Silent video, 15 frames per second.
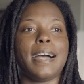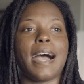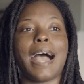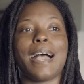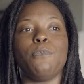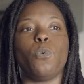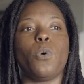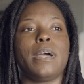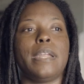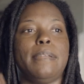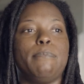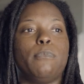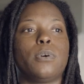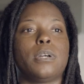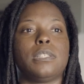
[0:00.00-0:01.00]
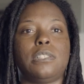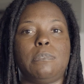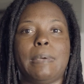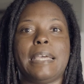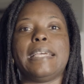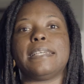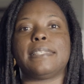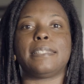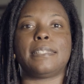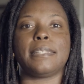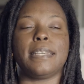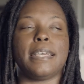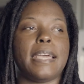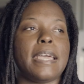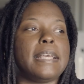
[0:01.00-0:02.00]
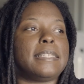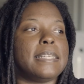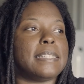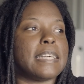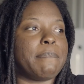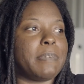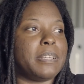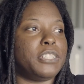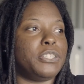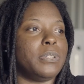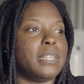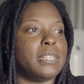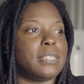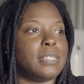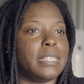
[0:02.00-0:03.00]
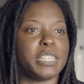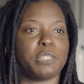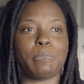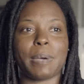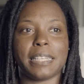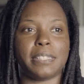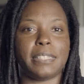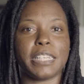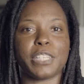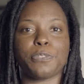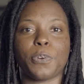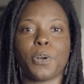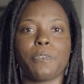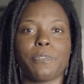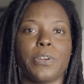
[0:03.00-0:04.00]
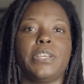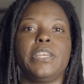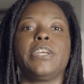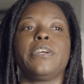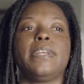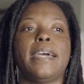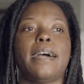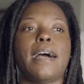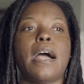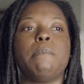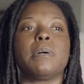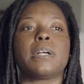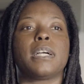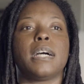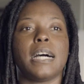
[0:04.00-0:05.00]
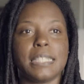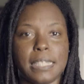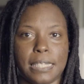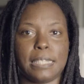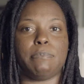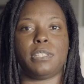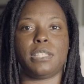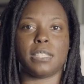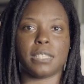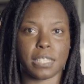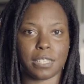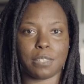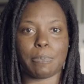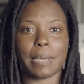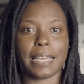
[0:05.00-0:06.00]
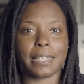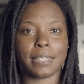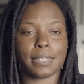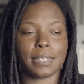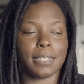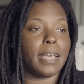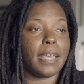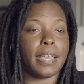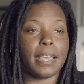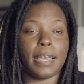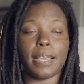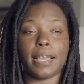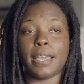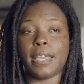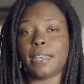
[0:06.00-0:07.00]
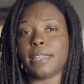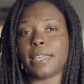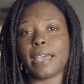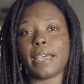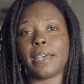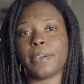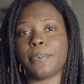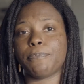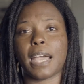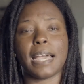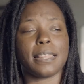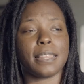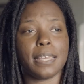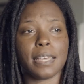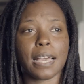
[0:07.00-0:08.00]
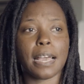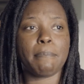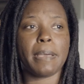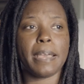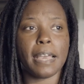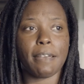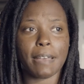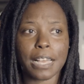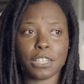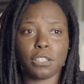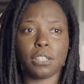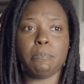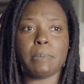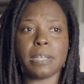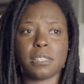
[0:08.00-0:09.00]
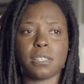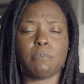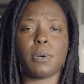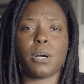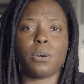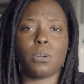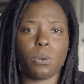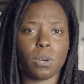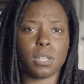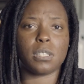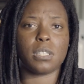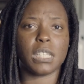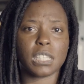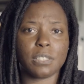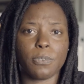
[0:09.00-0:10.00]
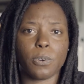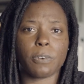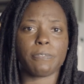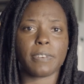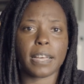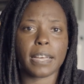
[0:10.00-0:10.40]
I wanted more space. And since I've been shooting 6x6 for over a year now, I'm accustomed to the space. And yeah, I think I may have actually missed the boat on 6.5.